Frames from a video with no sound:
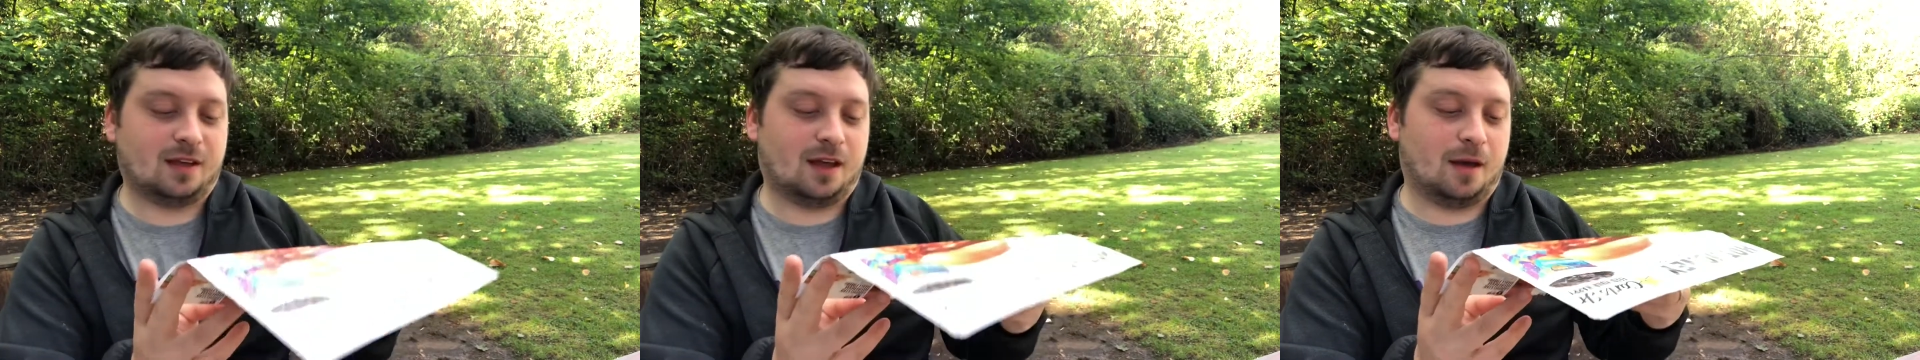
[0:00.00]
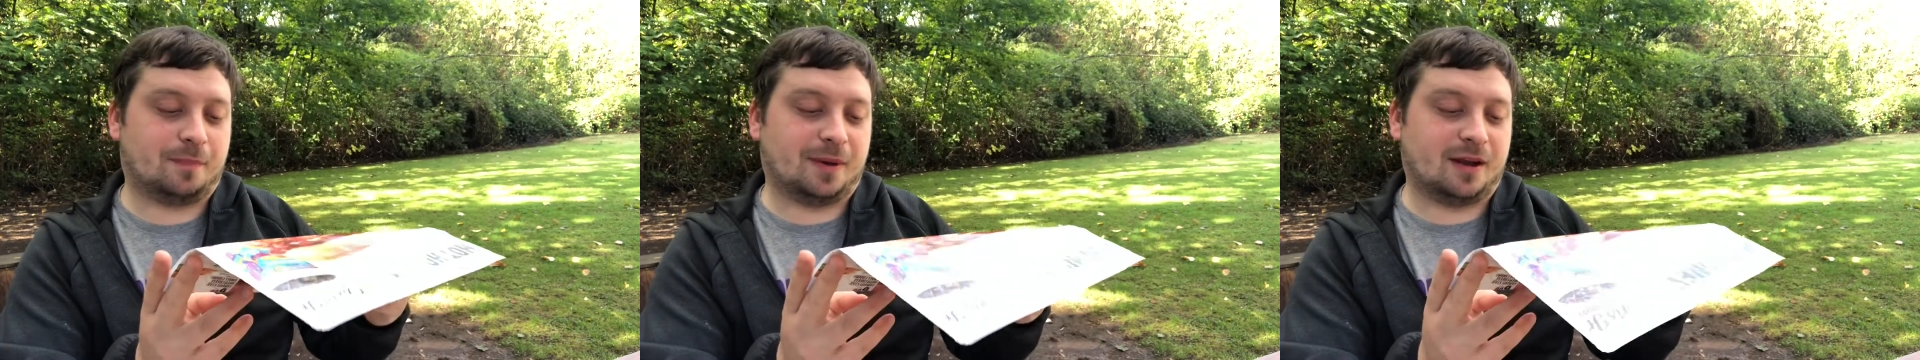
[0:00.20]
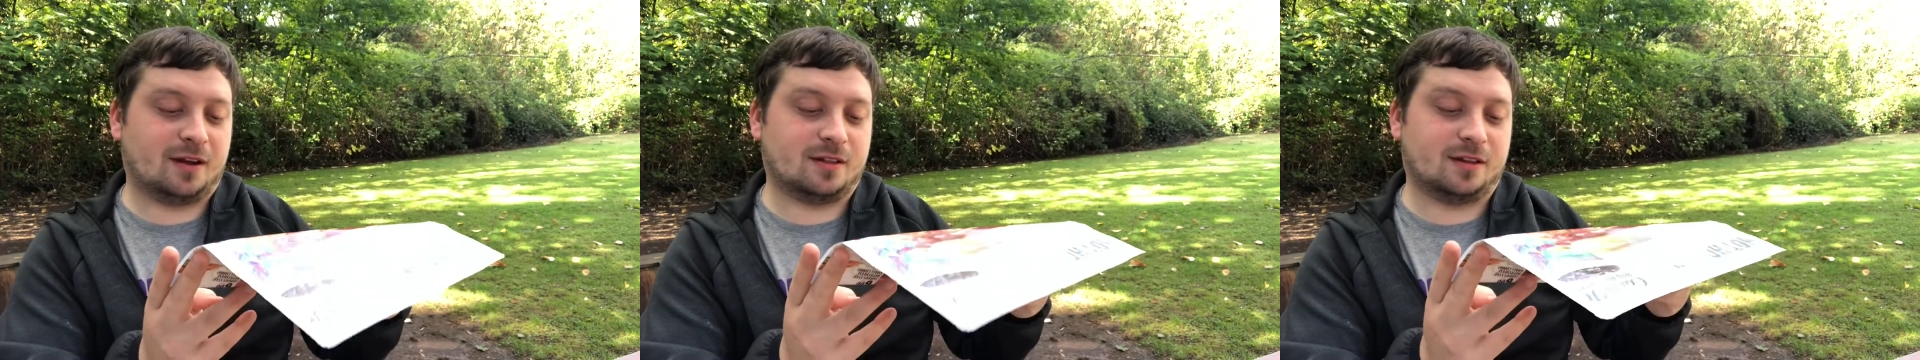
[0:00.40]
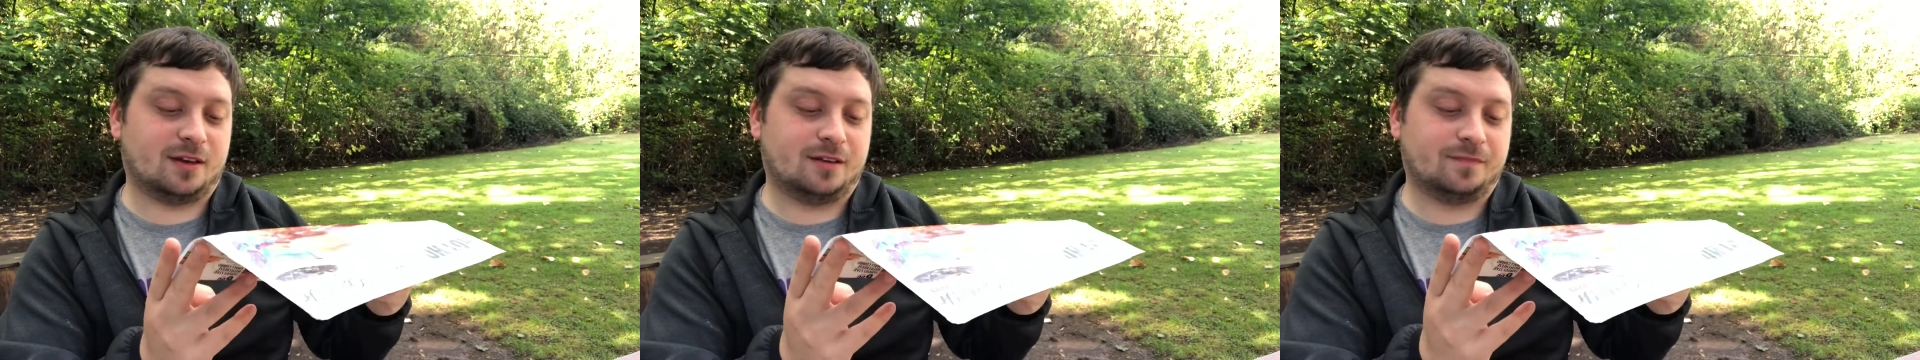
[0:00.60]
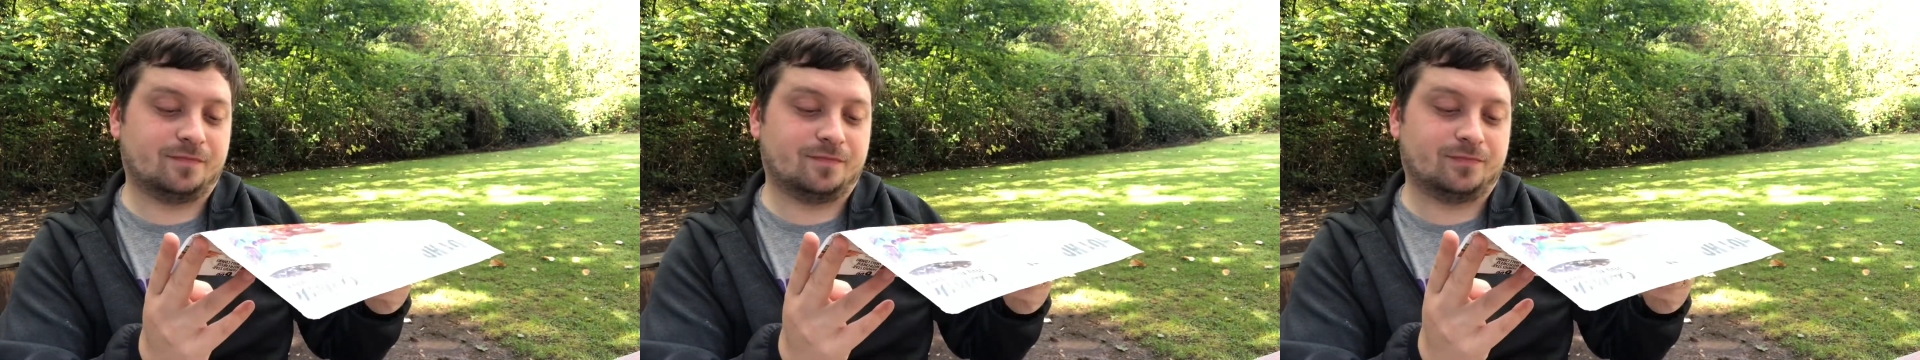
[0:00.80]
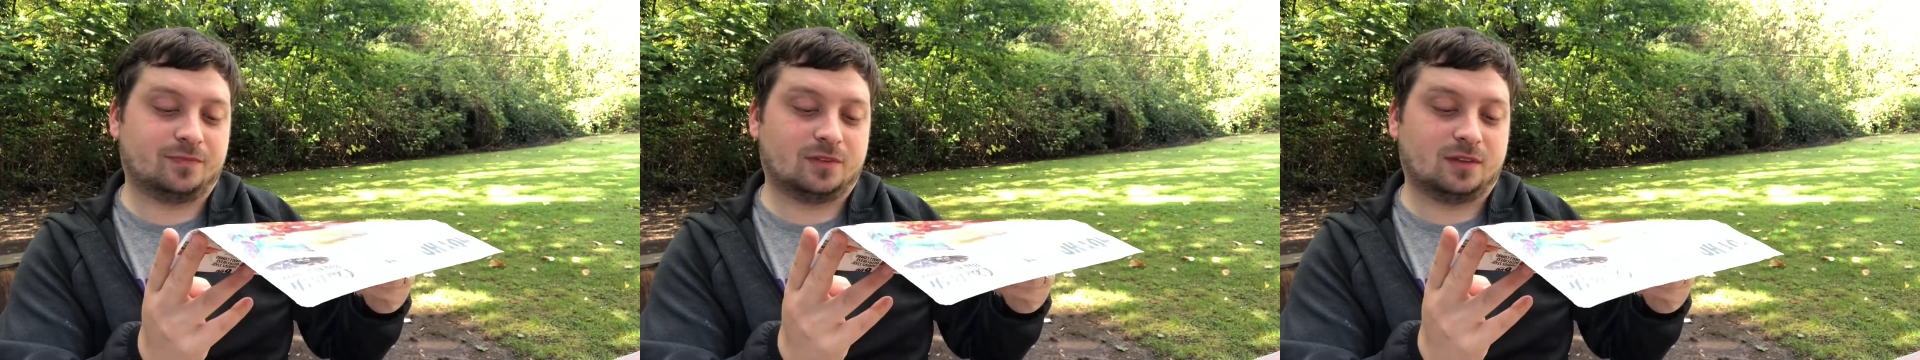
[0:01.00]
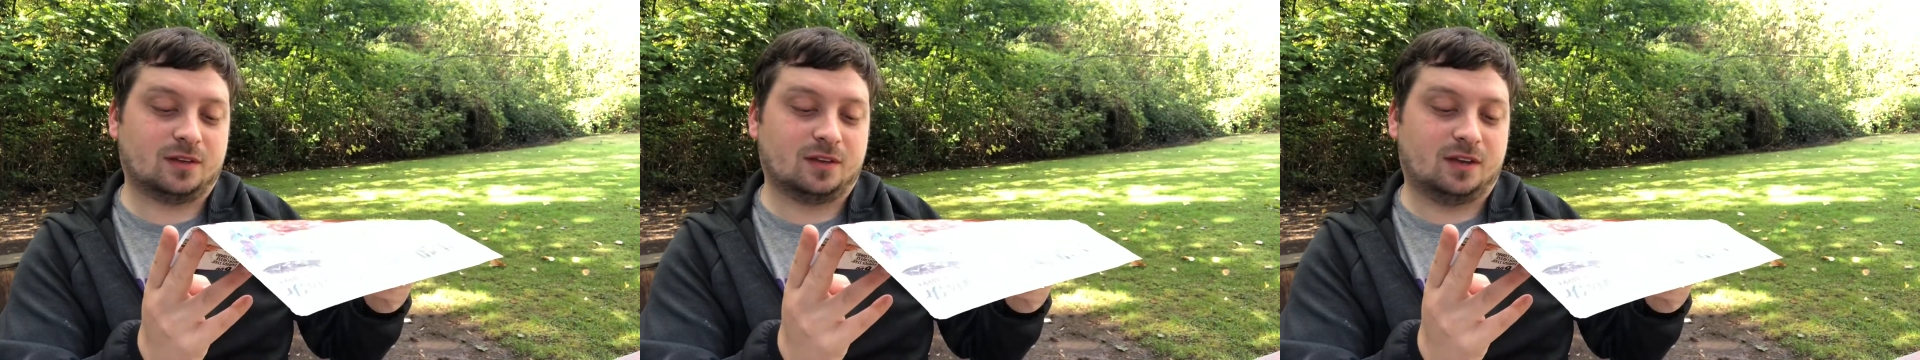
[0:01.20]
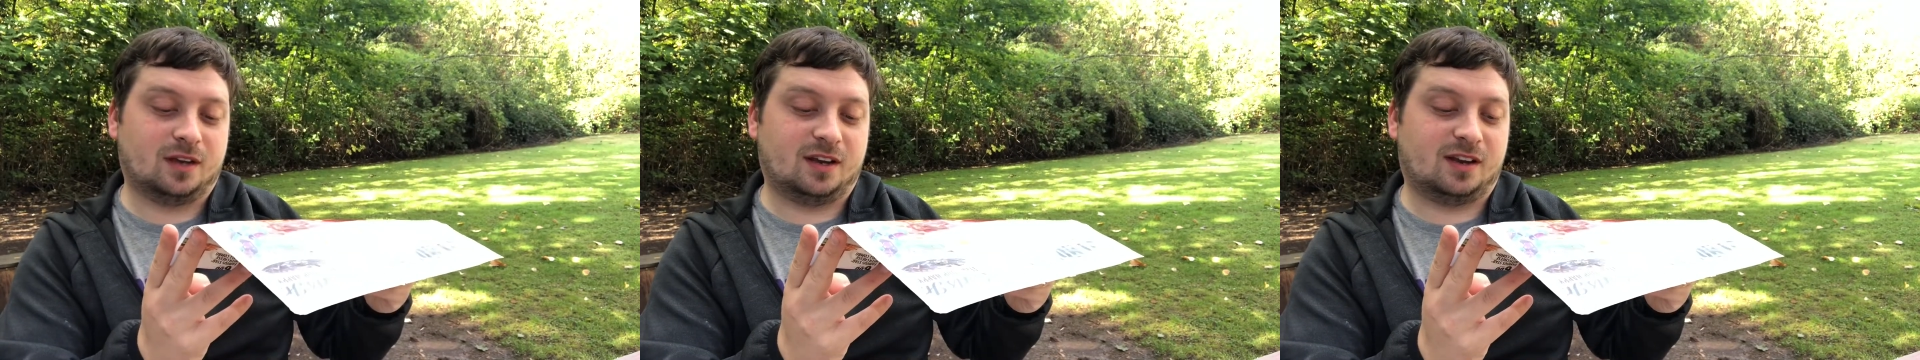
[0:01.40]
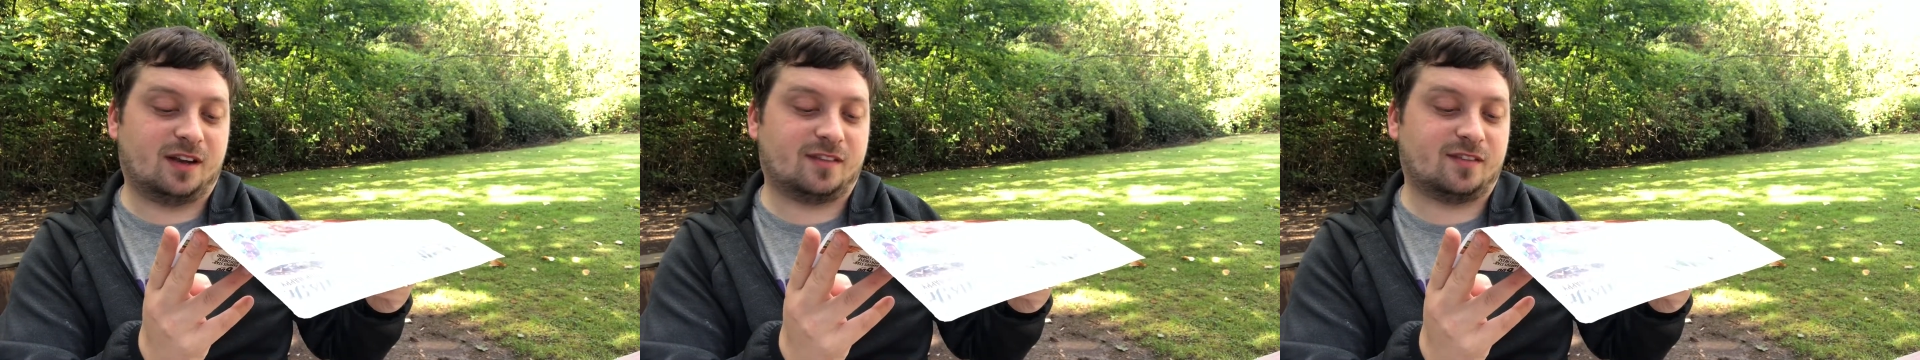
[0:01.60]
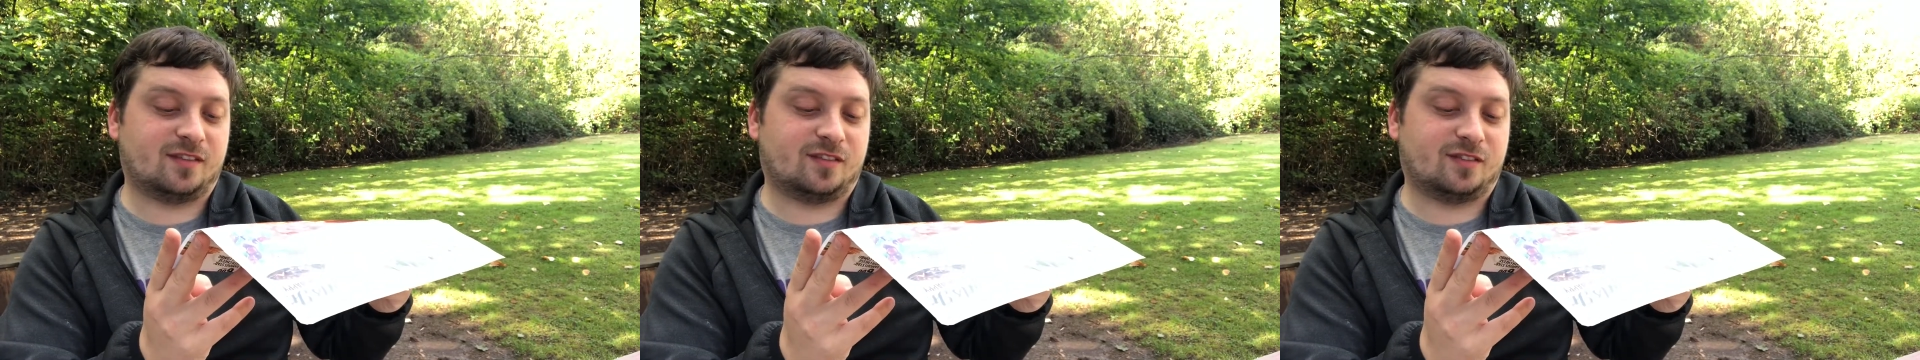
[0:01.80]
apparently, it
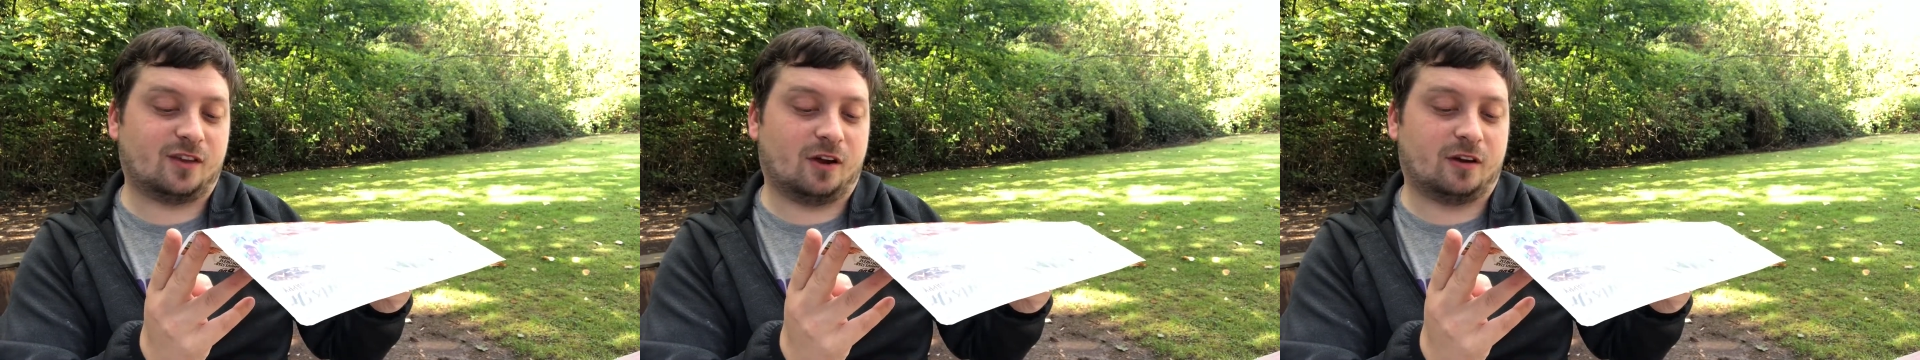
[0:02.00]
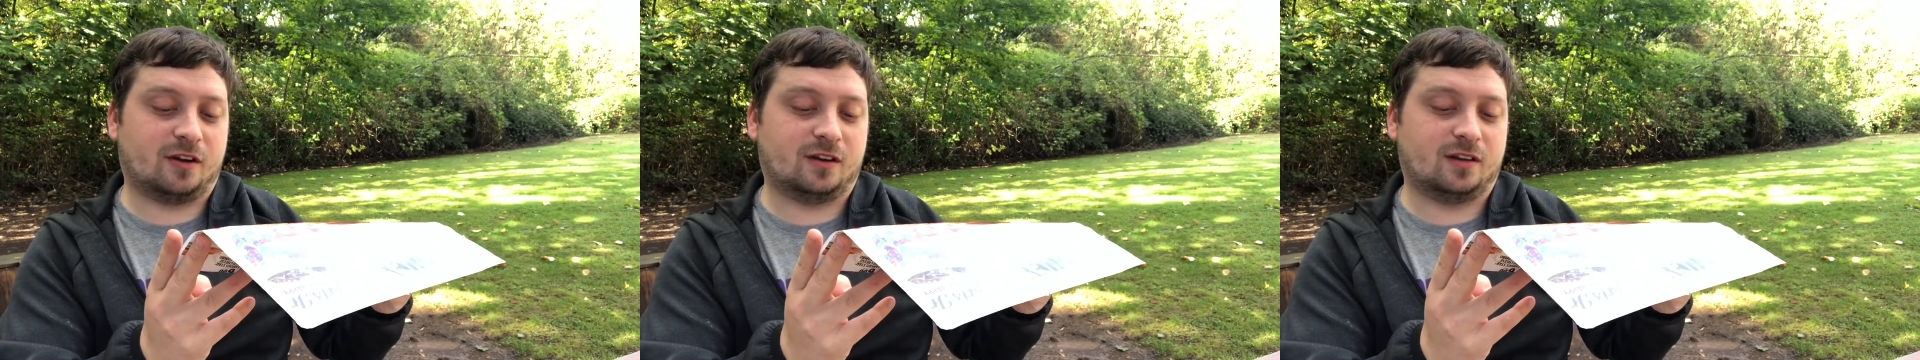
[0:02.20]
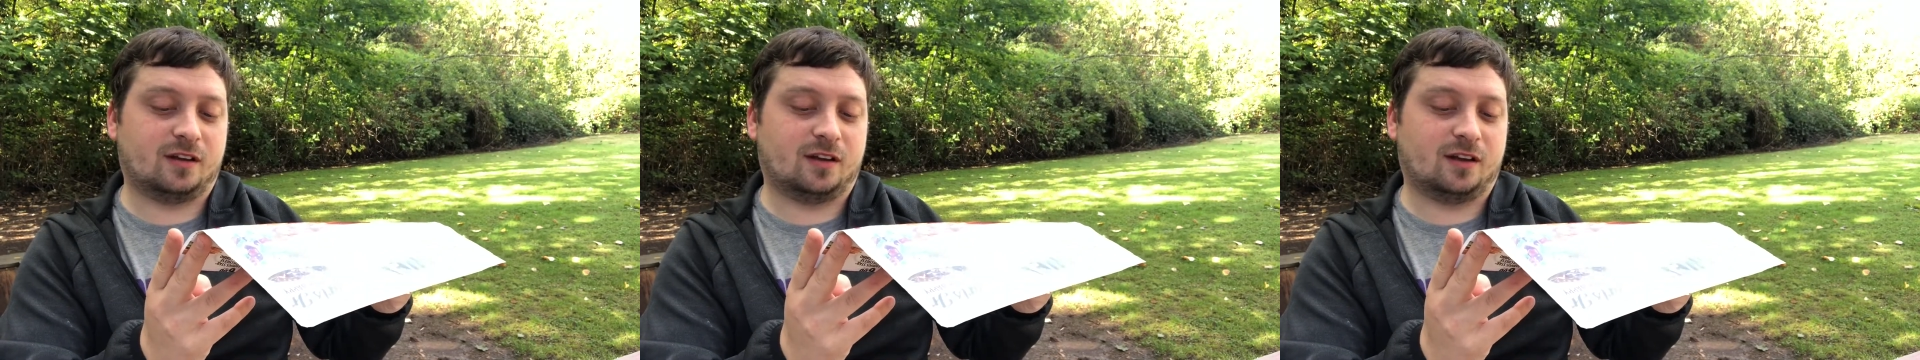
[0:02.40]
doesn't start